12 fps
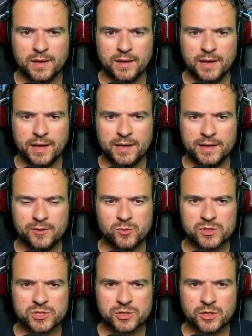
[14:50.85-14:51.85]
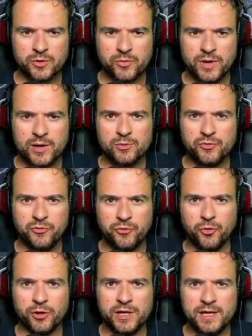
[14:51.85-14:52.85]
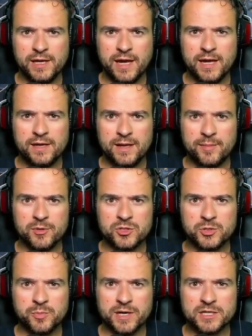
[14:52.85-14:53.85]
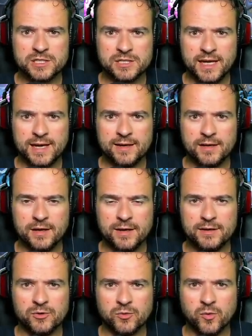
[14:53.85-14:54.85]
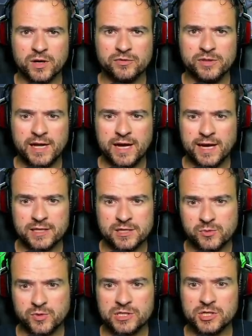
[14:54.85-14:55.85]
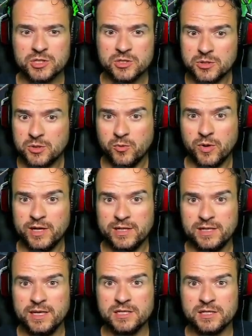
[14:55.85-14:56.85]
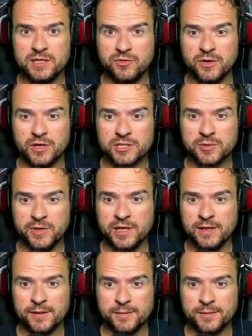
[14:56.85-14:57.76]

And that was around 40k damage by Stag Knight on one of the ads, which is quite decent if you ask me.